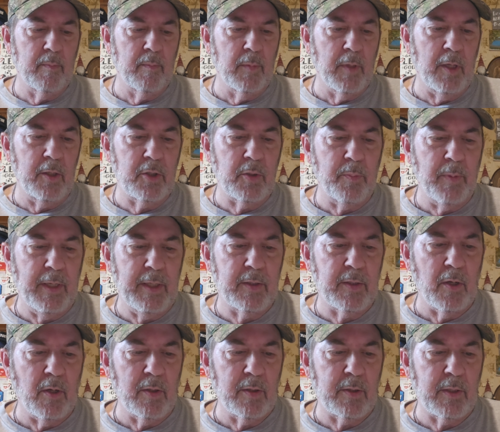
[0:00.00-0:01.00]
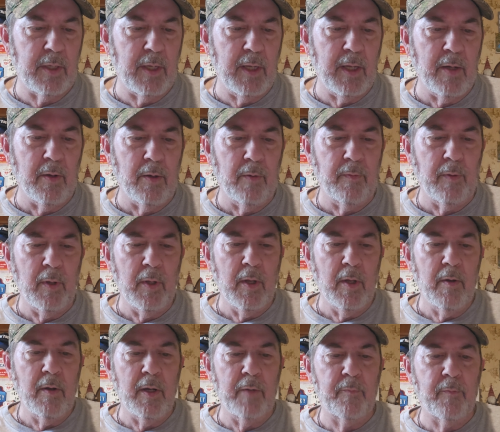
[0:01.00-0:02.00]
lunch meats on sale
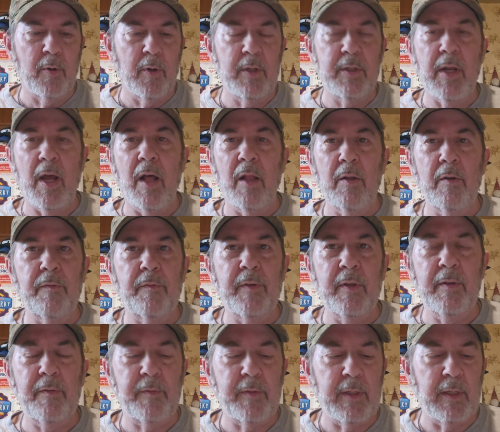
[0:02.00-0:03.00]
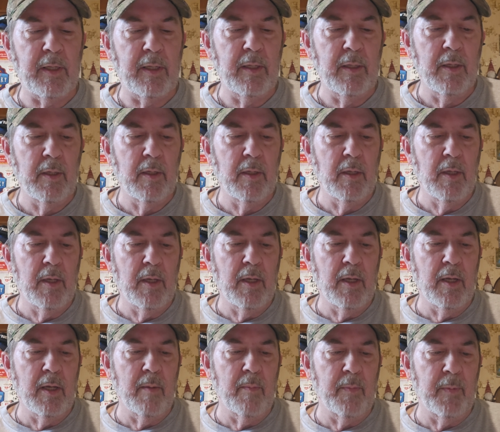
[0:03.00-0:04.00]
for
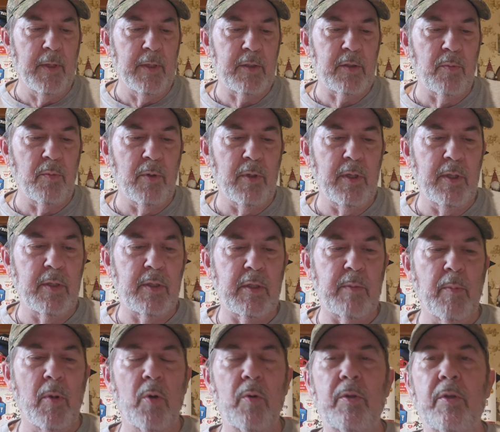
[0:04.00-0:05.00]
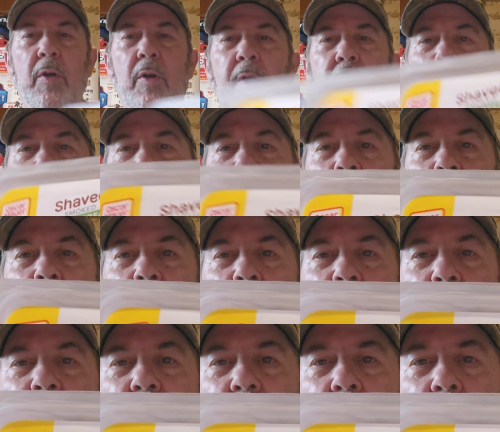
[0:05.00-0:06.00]
$1.50. This one is smoked turkey
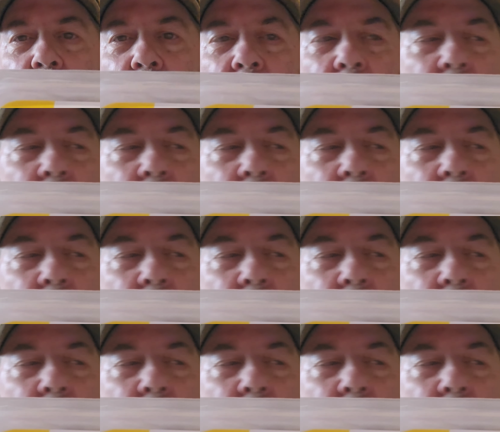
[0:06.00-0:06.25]
breast.